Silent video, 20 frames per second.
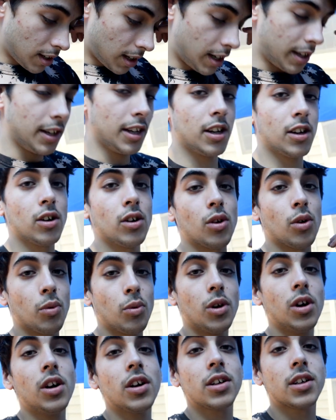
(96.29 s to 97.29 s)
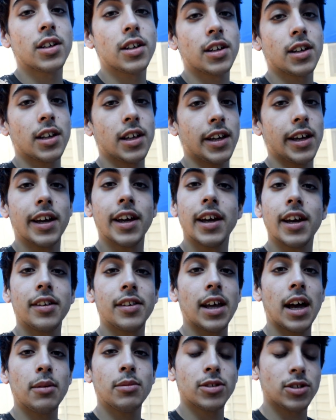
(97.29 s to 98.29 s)
I need to go to work
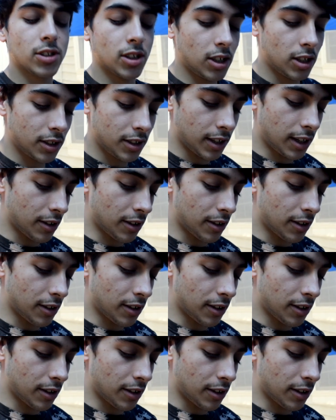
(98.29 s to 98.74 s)
and Amazon,